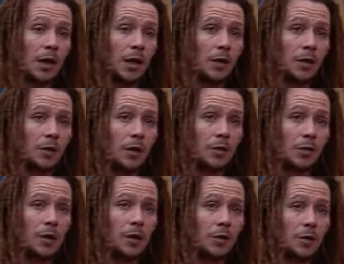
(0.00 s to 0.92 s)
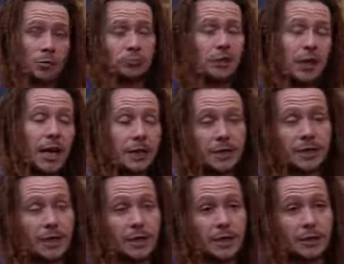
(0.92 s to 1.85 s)
You know, he could have
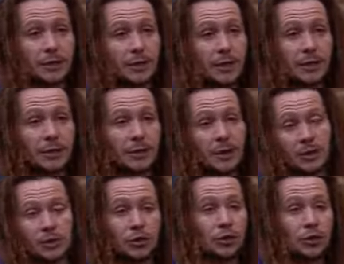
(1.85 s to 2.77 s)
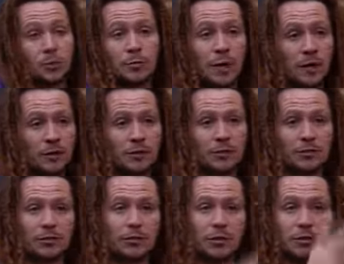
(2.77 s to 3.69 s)
rejected it, and he said it's too much,
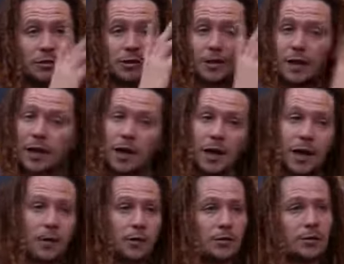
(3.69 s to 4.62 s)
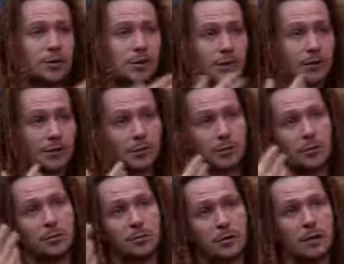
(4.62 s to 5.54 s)
or lose the eye, or the teeth are
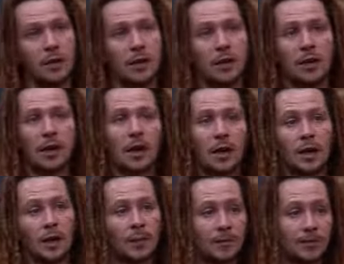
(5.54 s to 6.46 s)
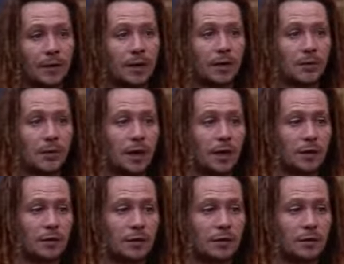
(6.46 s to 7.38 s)
good. But um, anyway,
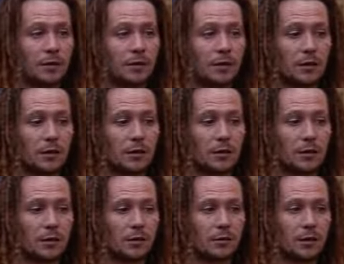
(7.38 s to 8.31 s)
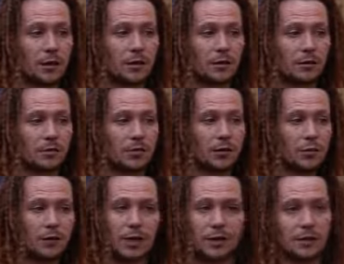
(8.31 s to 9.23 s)
uh, I think two
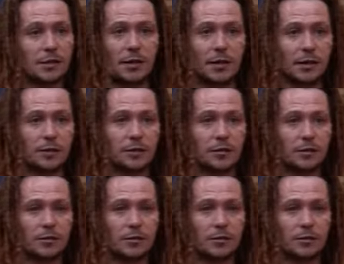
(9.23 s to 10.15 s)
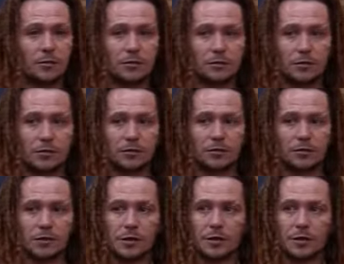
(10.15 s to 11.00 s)
yesterday, it was the first